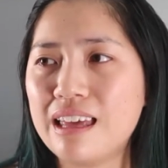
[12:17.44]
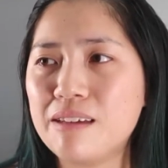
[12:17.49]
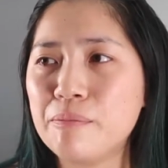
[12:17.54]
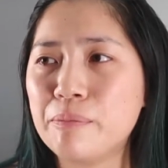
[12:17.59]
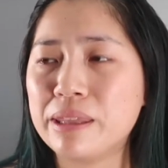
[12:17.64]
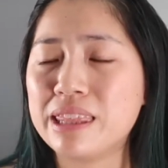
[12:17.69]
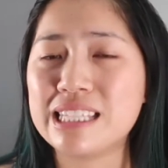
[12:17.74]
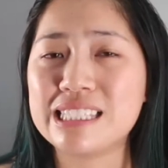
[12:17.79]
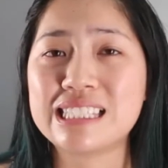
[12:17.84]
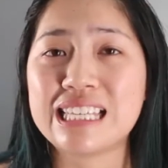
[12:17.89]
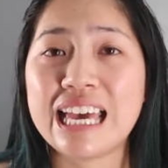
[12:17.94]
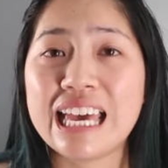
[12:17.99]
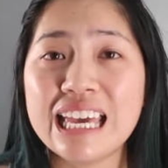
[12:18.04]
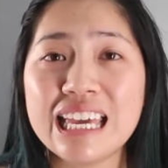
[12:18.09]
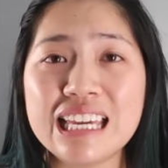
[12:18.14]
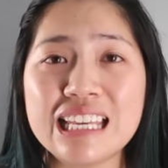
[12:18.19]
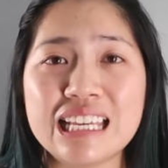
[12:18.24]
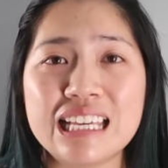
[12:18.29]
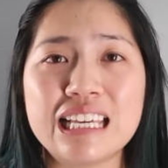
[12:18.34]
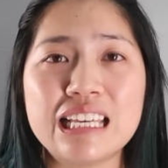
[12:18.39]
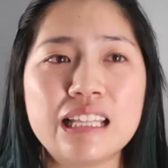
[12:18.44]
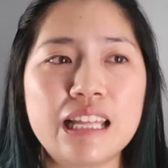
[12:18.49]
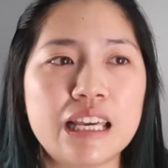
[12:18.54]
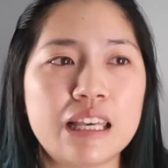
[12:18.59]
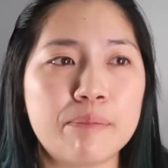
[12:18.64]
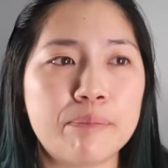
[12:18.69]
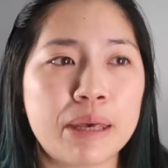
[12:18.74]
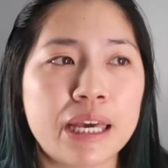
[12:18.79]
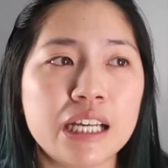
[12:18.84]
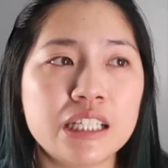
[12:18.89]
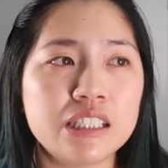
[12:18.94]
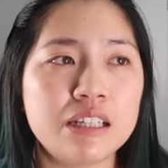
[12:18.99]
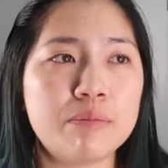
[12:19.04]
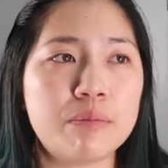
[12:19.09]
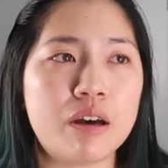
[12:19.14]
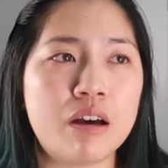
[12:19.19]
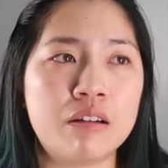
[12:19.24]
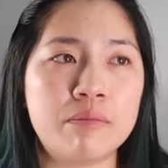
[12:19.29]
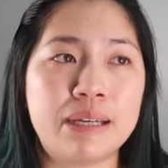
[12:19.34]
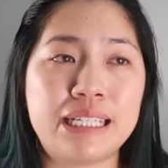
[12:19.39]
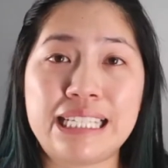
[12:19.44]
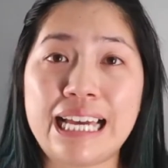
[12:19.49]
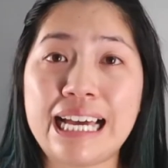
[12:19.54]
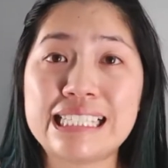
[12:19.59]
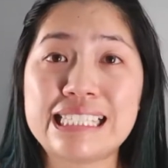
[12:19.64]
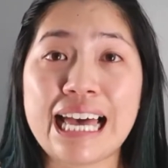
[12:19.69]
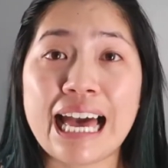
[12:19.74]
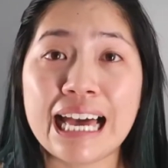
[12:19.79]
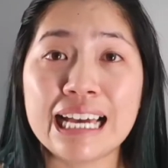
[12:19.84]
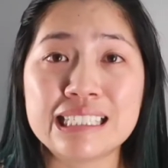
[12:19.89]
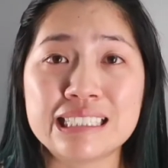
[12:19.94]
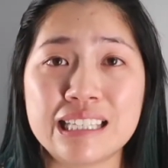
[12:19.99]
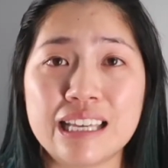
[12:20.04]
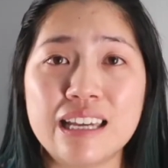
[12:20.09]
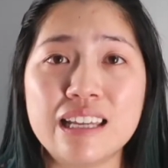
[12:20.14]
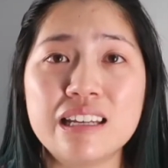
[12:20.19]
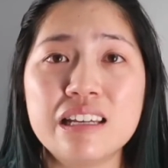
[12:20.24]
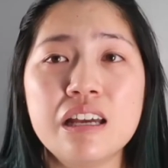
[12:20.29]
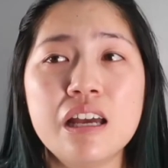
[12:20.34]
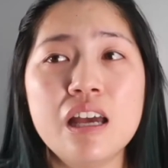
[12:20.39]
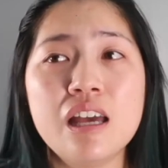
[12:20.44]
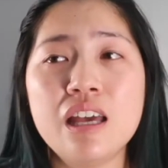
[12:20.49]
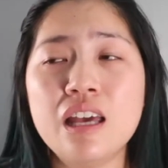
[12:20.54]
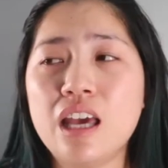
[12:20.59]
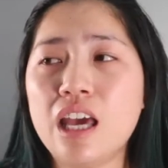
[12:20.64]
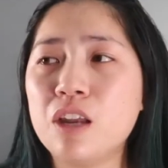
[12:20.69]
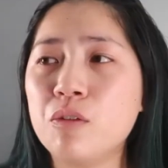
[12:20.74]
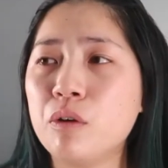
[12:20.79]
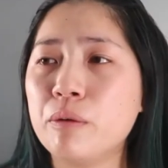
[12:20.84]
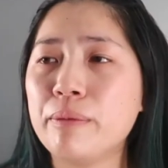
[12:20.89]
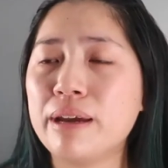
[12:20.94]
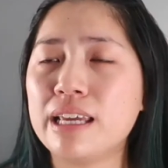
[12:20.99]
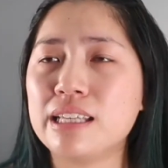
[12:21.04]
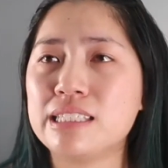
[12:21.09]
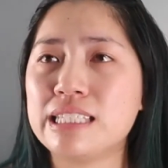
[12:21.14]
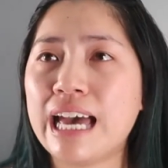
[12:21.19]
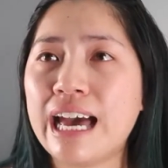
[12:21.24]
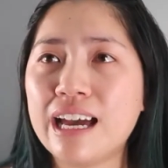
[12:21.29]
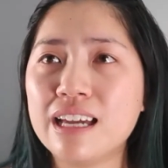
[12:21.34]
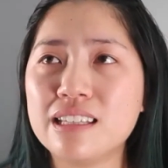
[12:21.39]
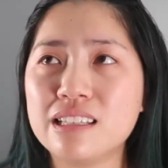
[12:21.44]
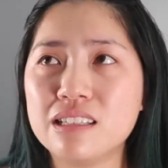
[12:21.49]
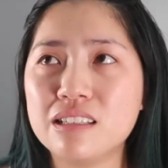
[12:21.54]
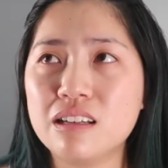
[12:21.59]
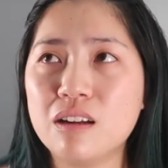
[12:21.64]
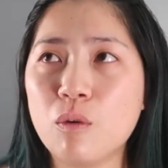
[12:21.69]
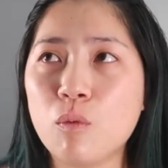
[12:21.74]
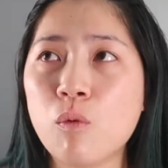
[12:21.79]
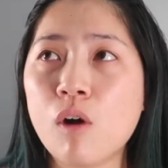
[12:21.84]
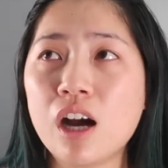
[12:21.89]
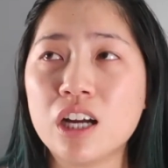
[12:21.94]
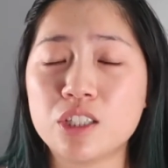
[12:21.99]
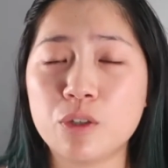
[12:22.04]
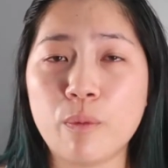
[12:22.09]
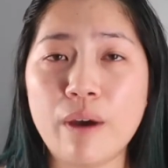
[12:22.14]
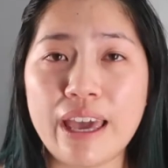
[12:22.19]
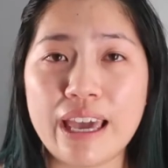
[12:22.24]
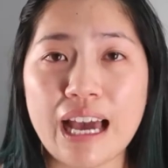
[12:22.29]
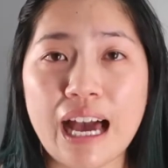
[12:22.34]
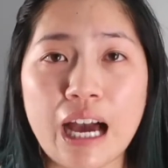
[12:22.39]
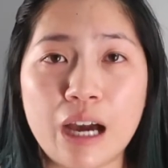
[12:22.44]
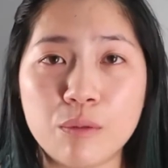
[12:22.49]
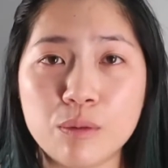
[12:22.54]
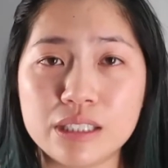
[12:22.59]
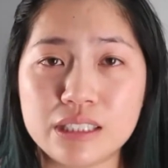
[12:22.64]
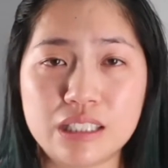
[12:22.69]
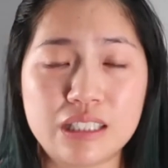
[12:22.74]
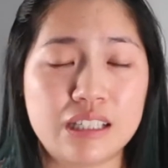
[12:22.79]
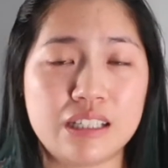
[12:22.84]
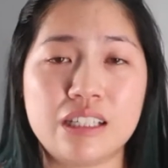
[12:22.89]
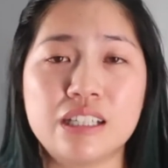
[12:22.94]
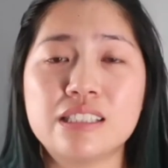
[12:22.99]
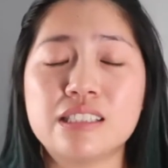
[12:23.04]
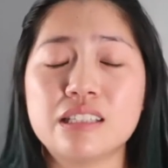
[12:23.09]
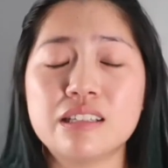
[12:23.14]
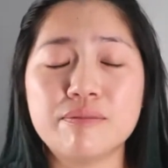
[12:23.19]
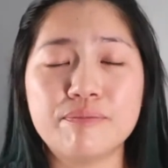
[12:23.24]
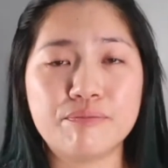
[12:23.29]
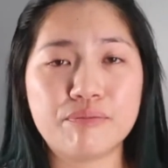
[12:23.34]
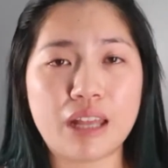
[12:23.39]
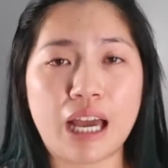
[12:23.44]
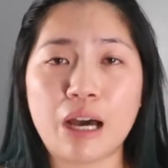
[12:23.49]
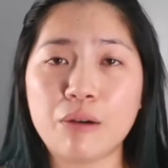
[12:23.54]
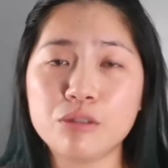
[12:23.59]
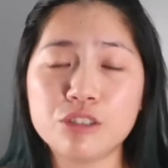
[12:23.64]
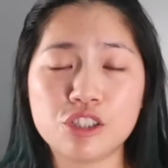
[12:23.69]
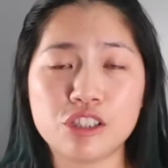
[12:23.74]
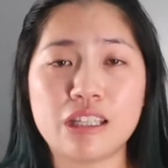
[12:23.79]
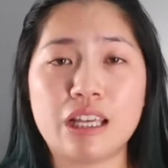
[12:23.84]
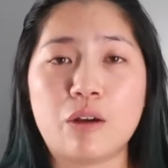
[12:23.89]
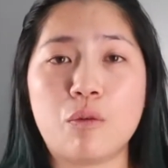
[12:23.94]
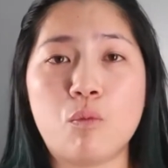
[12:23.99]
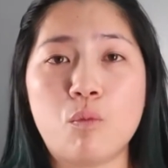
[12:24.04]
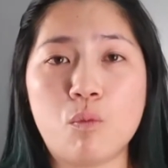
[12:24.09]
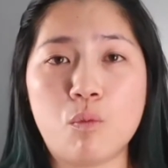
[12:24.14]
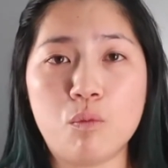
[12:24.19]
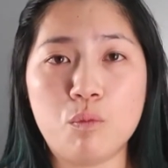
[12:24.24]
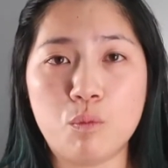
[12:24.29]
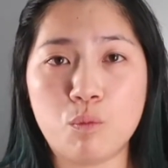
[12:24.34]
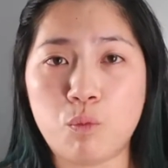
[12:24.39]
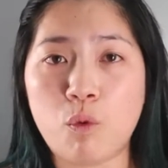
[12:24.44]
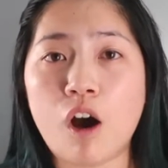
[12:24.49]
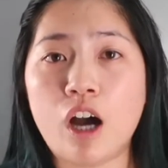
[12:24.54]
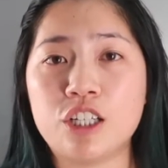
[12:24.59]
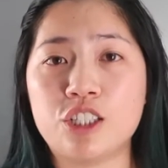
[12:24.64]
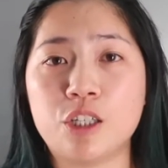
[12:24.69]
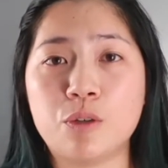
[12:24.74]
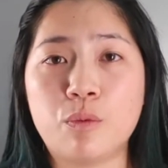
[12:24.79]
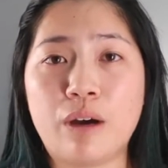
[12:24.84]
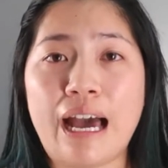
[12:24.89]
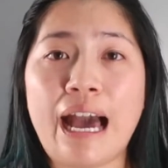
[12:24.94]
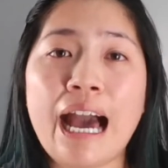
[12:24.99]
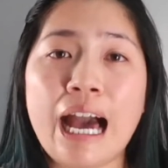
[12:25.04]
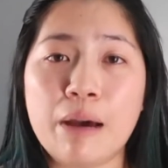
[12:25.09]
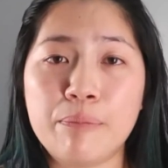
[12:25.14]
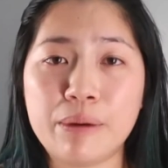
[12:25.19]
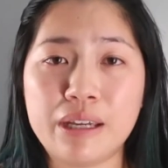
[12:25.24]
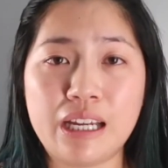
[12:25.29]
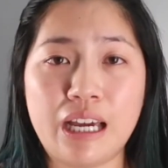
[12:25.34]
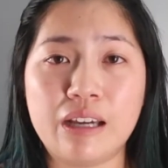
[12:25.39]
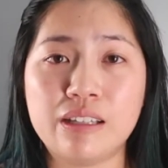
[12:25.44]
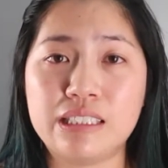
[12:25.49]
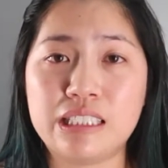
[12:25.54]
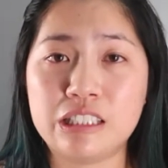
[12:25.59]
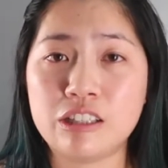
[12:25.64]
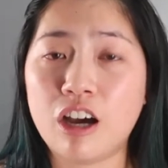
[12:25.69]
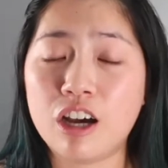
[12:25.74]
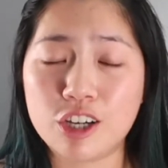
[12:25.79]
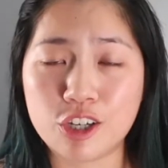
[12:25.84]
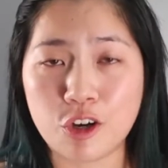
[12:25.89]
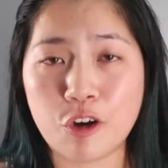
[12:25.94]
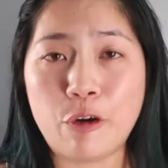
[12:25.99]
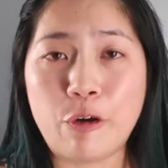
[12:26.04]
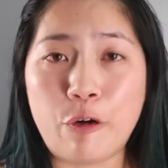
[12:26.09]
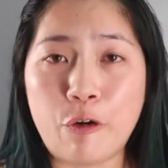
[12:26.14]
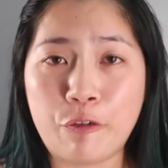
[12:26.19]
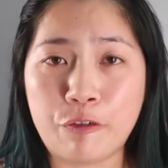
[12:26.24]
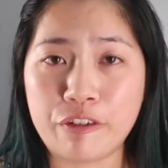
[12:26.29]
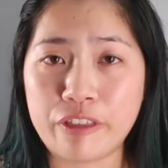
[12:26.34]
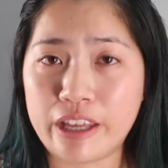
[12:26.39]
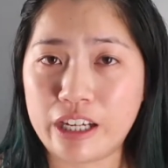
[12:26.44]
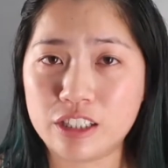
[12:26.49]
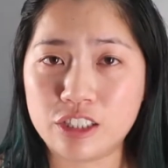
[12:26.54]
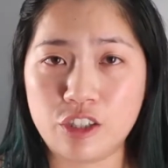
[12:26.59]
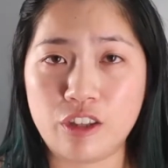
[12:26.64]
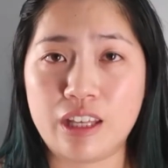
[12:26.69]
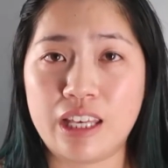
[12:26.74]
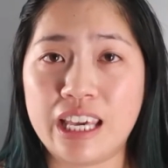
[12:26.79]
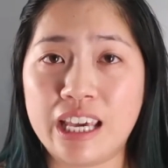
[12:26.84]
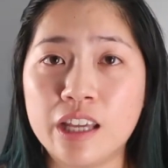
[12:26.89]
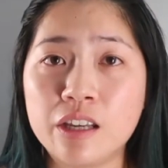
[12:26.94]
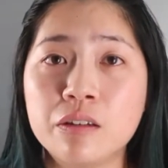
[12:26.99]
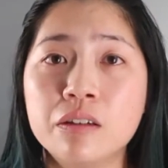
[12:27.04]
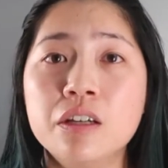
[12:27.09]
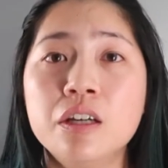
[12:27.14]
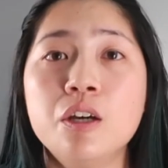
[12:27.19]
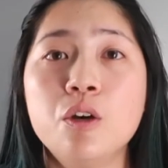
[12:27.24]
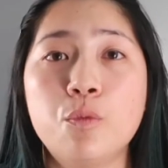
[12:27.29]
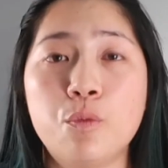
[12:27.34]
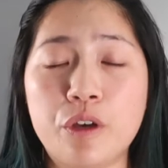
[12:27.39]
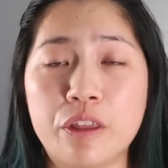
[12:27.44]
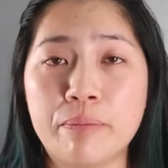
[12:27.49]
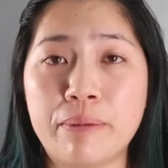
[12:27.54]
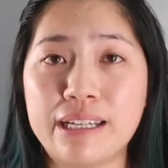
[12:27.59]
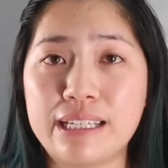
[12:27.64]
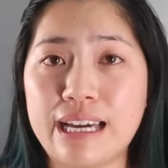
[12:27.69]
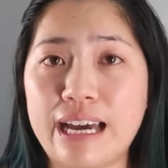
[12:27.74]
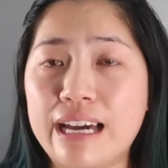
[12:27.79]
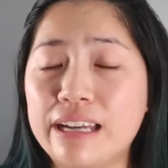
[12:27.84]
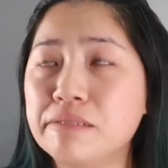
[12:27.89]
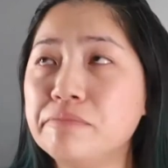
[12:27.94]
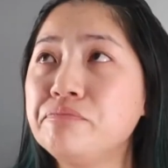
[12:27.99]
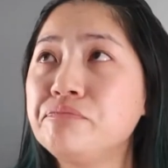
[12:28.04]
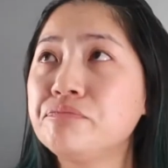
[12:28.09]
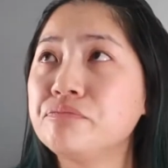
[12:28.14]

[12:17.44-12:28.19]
But this kid, he like picked up on my dad's accent, and when my dad walked away, I was just like watching what happened. I did not go over there to the kid with my dad.